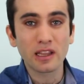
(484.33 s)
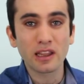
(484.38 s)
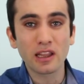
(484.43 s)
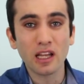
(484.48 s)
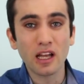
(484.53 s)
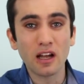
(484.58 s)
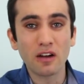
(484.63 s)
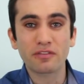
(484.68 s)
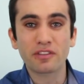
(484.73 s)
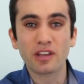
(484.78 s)

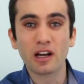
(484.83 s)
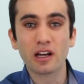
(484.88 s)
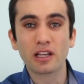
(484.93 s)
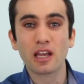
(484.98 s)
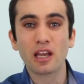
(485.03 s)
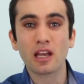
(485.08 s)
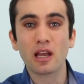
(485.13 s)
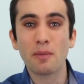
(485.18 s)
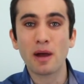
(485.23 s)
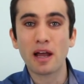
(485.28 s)
love
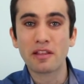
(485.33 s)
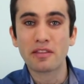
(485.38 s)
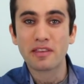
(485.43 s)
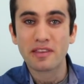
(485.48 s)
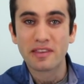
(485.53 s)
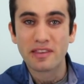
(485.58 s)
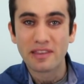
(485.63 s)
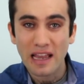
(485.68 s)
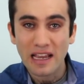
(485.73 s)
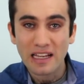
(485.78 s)
talking about
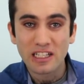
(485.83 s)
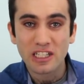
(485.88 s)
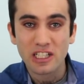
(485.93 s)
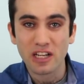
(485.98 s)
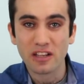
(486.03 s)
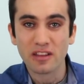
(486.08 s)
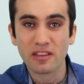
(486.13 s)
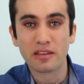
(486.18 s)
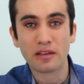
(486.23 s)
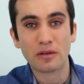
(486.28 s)

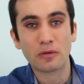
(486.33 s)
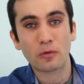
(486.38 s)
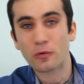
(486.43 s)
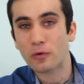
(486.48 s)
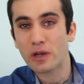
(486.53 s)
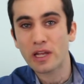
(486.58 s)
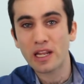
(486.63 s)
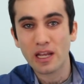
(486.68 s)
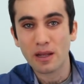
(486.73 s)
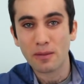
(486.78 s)
sections and
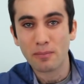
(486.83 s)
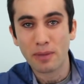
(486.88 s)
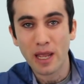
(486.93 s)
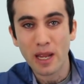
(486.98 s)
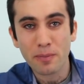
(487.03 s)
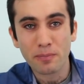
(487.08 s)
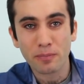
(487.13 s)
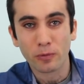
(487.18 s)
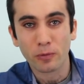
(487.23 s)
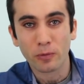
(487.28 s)
reading
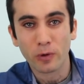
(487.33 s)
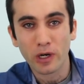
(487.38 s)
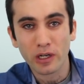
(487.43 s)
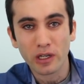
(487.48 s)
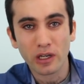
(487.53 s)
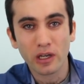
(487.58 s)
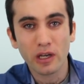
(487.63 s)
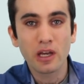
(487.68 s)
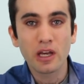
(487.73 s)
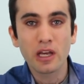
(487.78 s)

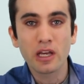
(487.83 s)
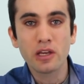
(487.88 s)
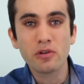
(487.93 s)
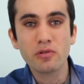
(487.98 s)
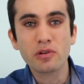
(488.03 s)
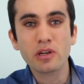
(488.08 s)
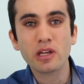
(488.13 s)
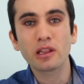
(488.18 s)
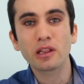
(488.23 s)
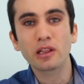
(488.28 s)
paperwork,
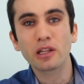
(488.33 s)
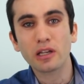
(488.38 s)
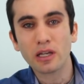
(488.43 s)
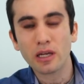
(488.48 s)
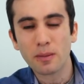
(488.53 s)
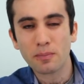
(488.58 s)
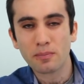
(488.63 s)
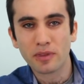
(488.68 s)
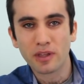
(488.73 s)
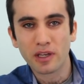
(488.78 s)
you can look
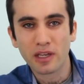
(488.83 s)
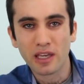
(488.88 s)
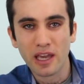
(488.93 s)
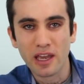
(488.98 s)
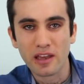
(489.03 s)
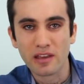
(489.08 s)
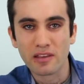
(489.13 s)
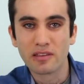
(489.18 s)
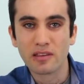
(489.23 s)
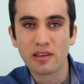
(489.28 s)
up the
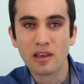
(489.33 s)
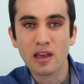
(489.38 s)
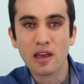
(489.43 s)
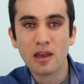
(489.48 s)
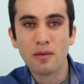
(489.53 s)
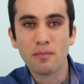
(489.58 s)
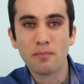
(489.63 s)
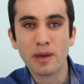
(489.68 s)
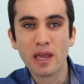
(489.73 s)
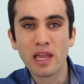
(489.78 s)
case
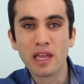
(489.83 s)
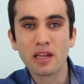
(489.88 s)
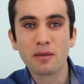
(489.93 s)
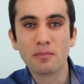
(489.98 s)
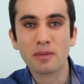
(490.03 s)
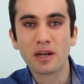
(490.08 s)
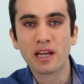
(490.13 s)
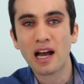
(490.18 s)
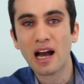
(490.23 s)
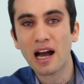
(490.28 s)
Bank
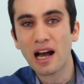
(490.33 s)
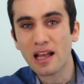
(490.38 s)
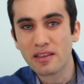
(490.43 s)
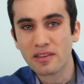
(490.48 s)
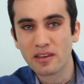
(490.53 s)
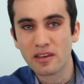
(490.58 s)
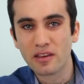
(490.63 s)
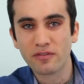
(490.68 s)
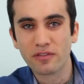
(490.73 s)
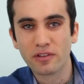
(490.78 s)

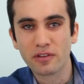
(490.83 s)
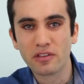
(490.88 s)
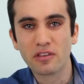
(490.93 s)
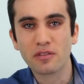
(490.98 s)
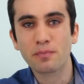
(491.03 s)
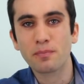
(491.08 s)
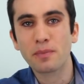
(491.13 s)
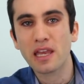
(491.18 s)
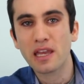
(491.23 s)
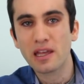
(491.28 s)
Mikazi
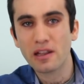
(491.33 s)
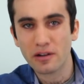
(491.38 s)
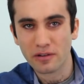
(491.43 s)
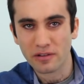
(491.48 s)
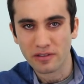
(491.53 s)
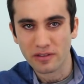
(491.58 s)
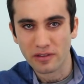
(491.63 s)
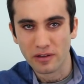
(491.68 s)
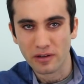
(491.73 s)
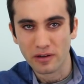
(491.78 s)
versus
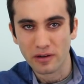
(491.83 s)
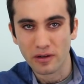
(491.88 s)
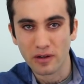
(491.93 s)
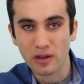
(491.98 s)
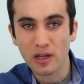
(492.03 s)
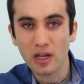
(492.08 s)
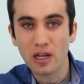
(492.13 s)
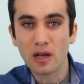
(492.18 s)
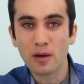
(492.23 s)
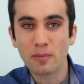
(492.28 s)
Peterson.
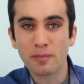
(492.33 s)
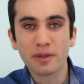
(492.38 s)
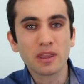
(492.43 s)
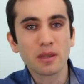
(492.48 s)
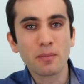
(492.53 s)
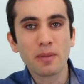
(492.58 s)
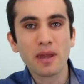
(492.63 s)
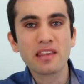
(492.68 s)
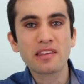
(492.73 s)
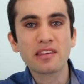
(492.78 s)
But
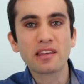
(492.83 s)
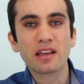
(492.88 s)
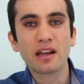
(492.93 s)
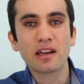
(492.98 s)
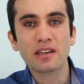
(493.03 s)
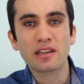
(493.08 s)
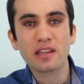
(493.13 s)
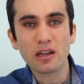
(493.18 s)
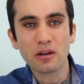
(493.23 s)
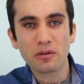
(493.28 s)
the basic
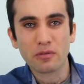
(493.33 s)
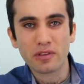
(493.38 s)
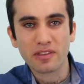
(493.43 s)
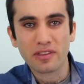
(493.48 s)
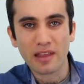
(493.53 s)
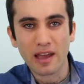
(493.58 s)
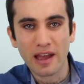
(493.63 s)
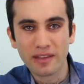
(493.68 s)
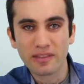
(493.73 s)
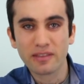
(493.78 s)
idea was
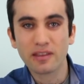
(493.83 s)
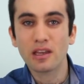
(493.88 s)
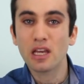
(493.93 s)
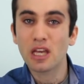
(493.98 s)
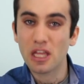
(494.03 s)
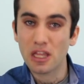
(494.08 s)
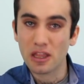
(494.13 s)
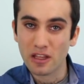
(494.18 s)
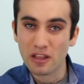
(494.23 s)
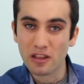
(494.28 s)
that,
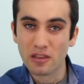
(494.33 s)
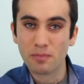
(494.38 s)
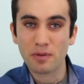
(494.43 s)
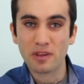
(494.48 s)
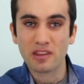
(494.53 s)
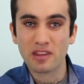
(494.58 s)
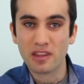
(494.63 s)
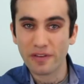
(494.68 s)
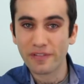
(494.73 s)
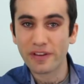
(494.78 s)
in this
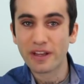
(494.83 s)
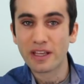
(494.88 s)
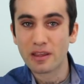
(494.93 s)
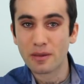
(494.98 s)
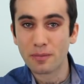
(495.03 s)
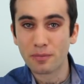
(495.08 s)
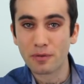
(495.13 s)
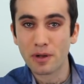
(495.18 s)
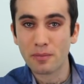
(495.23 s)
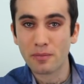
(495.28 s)
specific
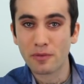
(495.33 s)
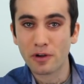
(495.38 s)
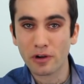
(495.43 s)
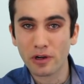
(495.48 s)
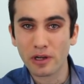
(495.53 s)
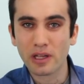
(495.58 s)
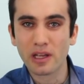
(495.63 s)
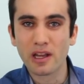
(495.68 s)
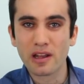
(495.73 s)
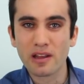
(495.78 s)
Supreme
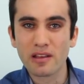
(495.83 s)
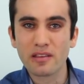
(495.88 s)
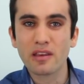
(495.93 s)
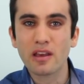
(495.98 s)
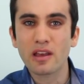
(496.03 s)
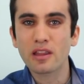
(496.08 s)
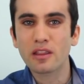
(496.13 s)
Court case,